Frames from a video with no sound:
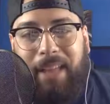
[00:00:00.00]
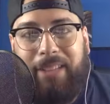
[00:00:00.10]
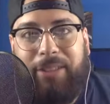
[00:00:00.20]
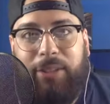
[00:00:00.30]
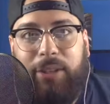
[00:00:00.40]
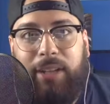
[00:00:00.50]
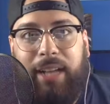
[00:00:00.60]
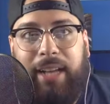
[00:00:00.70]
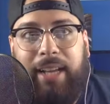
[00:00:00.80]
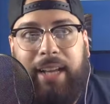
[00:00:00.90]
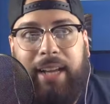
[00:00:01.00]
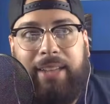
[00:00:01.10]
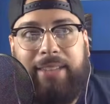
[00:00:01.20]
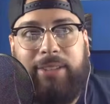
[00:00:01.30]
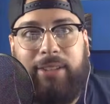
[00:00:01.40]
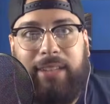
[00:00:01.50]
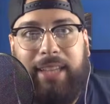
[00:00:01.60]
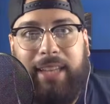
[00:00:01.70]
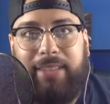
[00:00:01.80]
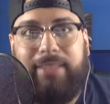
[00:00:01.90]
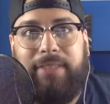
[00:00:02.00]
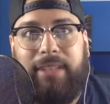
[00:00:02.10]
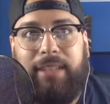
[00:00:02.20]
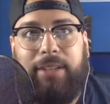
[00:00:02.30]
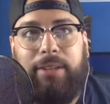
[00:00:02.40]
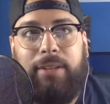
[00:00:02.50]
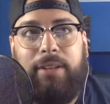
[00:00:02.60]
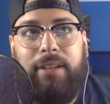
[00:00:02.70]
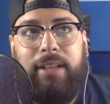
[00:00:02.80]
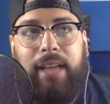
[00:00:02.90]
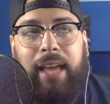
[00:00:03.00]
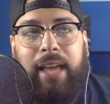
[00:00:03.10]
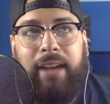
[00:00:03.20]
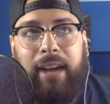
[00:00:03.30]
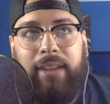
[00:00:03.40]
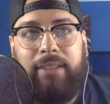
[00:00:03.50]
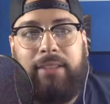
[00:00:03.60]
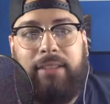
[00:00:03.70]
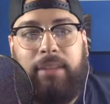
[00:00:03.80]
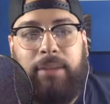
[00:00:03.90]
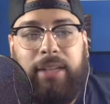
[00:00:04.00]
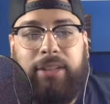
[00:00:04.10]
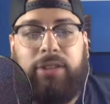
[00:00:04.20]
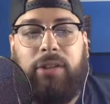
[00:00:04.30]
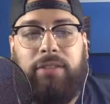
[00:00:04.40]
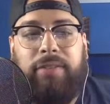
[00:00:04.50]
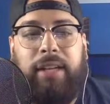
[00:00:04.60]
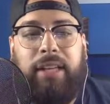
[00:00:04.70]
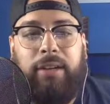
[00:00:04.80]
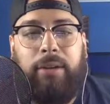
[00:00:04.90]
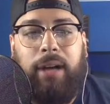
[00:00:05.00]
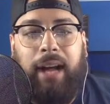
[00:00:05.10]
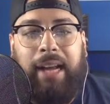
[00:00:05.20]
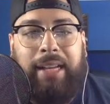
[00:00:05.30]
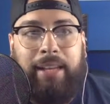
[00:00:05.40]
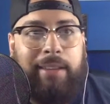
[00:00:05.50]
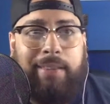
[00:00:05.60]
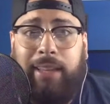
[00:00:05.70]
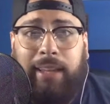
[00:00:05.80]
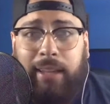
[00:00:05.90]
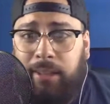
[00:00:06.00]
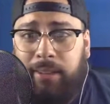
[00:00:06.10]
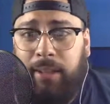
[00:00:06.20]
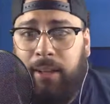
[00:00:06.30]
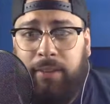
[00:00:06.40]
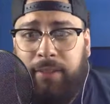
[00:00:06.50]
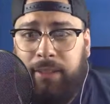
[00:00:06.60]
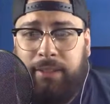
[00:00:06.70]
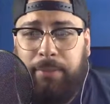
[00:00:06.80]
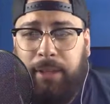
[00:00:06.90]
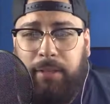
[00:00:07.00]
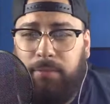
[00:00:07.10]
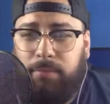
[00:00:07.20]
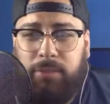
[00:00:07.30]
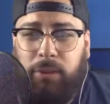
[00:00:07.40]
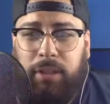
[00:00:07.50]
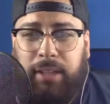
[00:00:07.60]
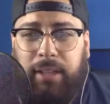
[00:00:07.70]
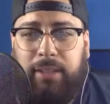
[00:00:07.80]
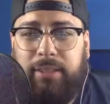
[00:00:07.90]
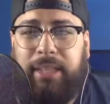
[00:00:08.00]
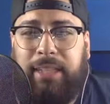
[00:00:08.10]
I saw the Casey video, and honestly, when I saw the video, I didn't think anything of it, to be totally honest.